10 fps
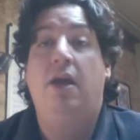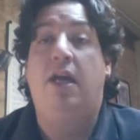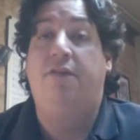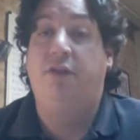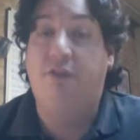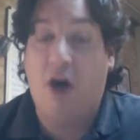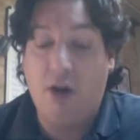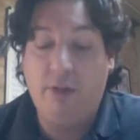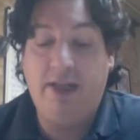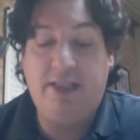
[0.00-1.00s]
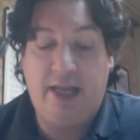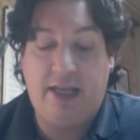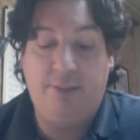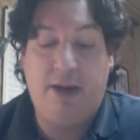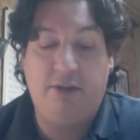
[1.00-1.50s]
if you've already
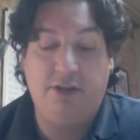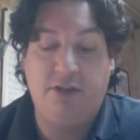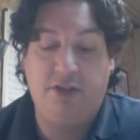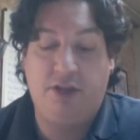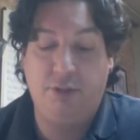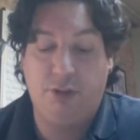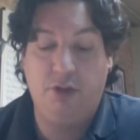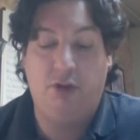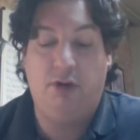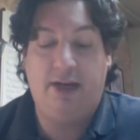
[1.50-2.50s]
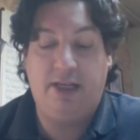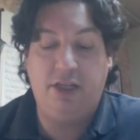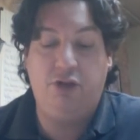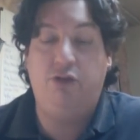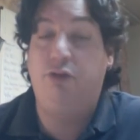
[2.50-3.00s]
taken power searching through Google, I
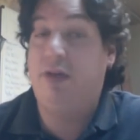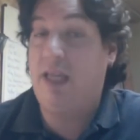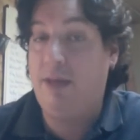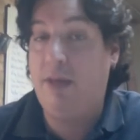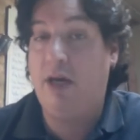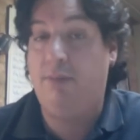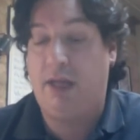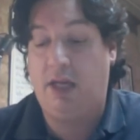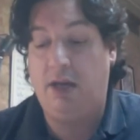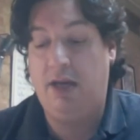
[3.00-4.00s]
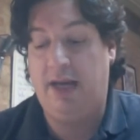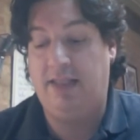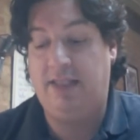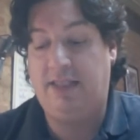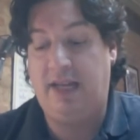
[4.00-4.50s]
need you to email me
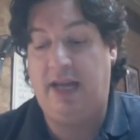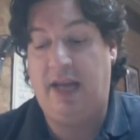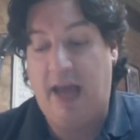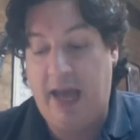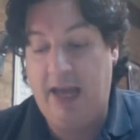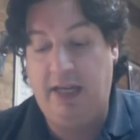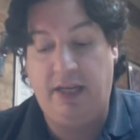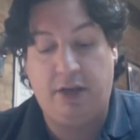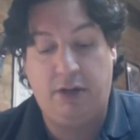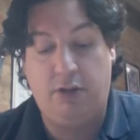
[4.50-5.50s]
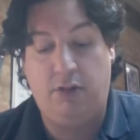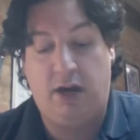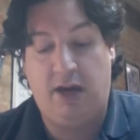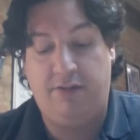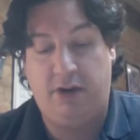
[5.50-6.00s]
and say, hey, Nico,
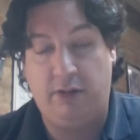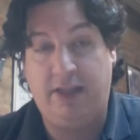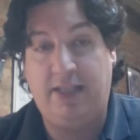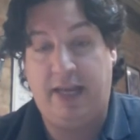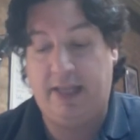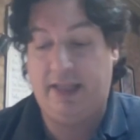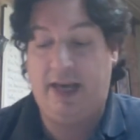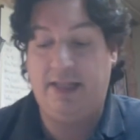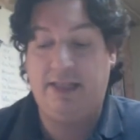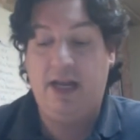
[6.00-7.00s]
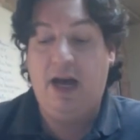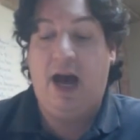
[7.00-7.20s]
I've already taken that.